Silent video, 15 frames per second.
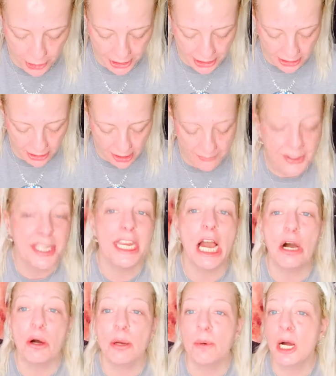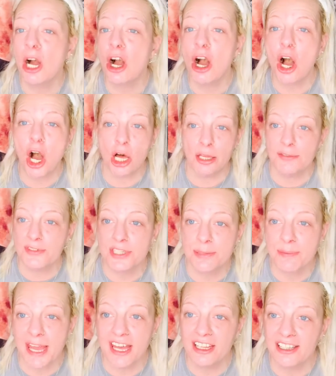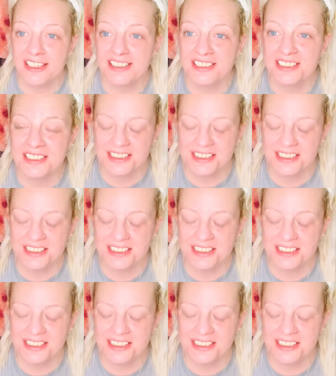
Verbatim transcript: in love and now I want all of his palettes.